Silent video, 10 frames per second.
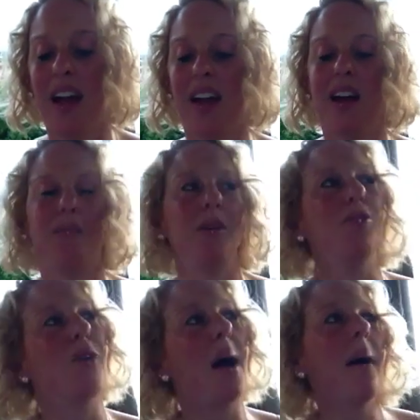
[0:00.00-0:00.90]
and
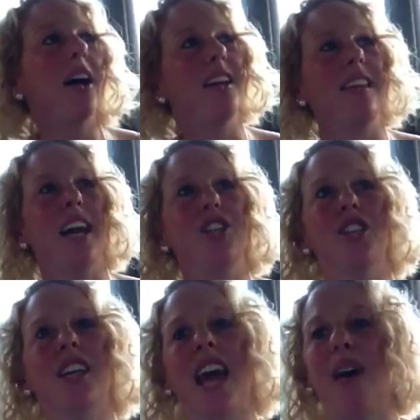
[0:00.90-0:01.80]
you'd grab onto the edge
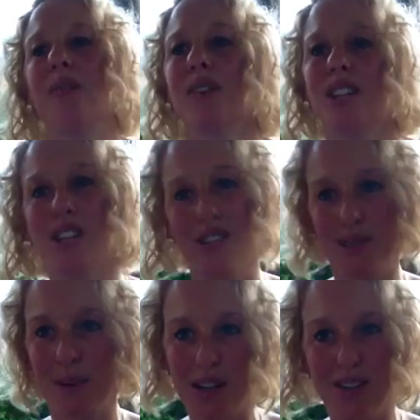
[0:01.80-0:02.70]
of the counter and you'd
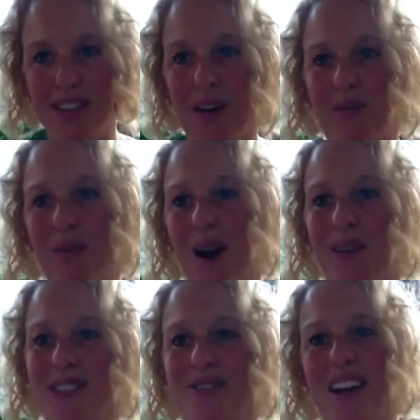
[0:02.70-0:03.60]
spin yourself
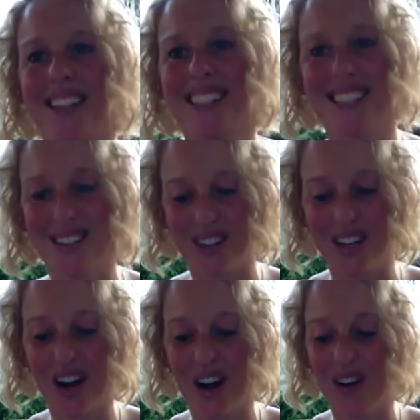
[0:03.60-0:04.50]
around as fast as you could
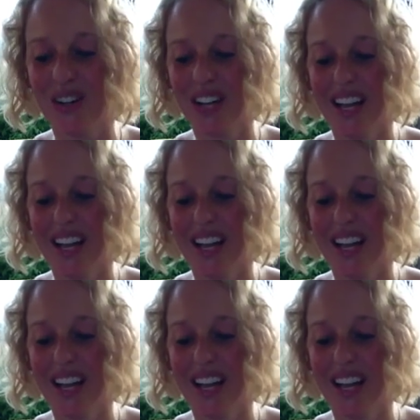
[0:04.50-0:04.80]
go.